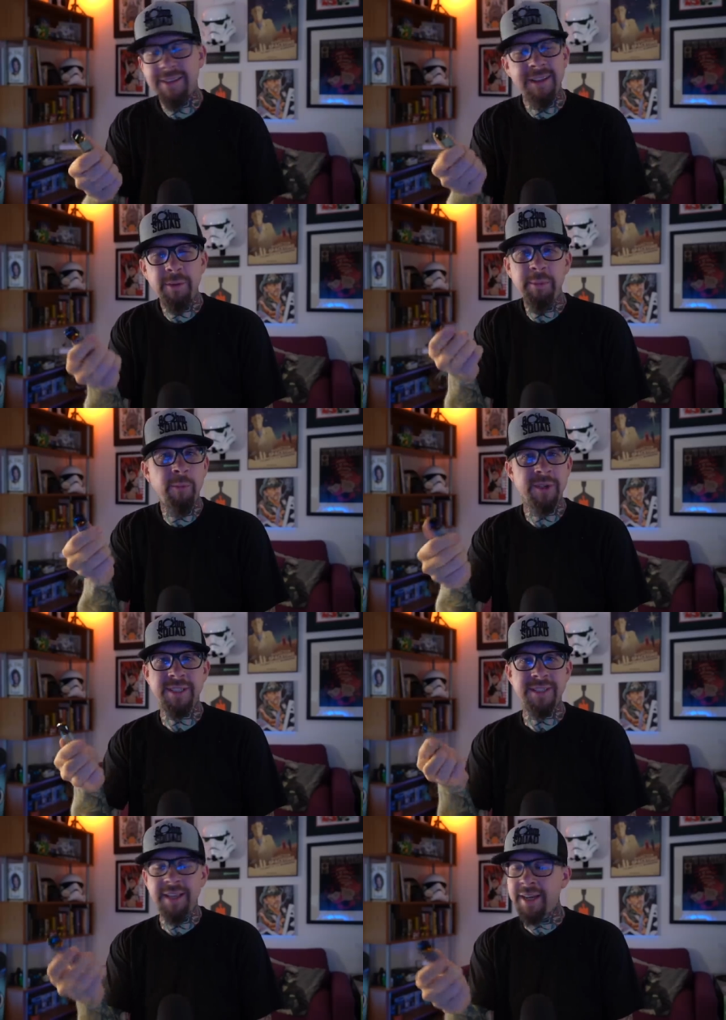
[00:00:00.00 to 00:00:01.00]
a little bit more
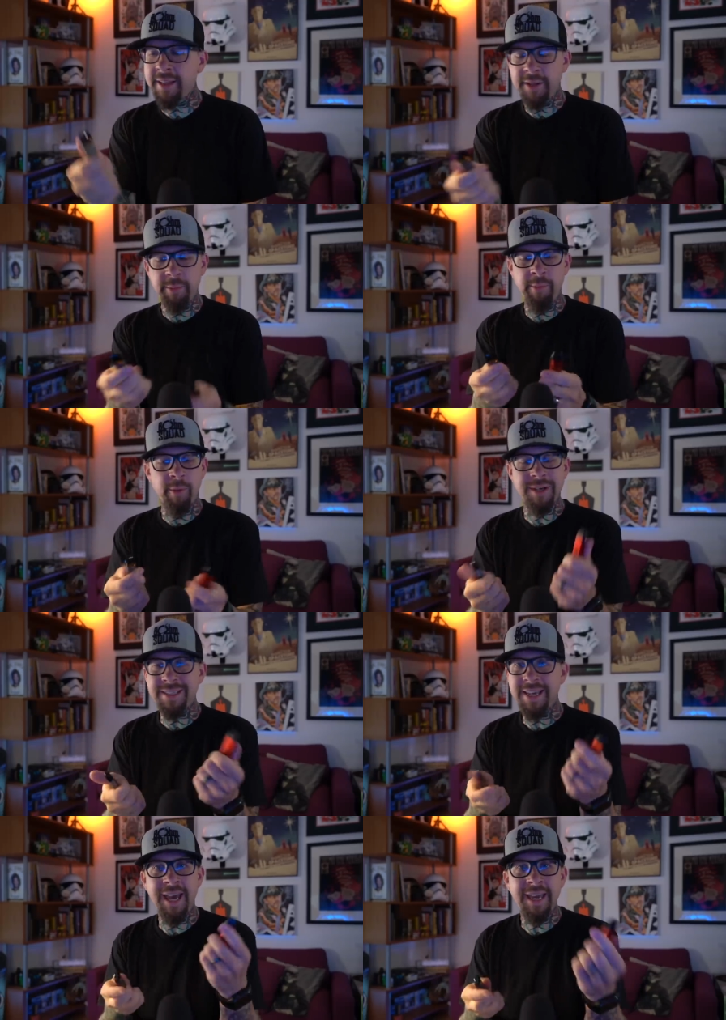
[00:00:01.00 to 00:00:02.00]
slick, a little bit more
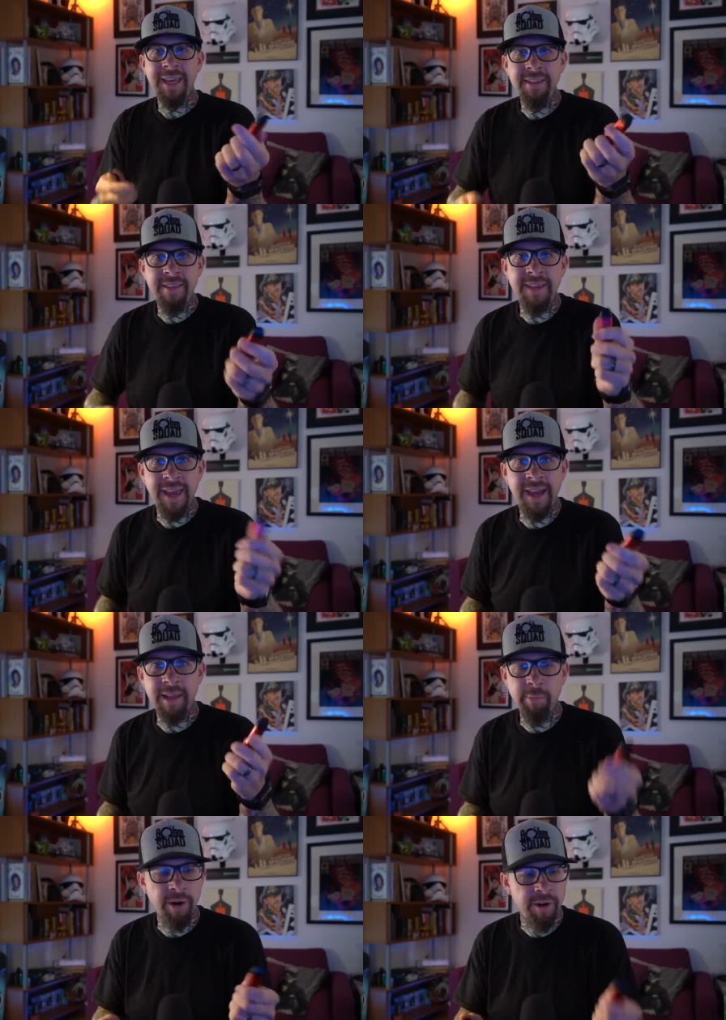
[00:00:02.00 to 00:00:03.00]
techy than the
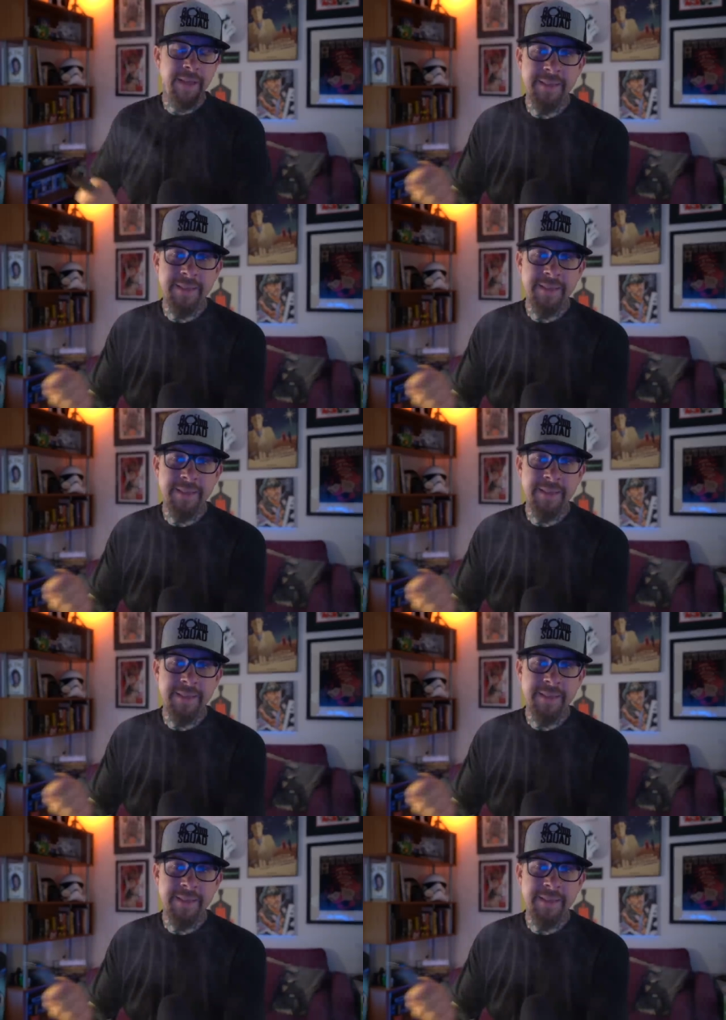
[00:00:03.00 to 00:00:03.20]
Caliburn.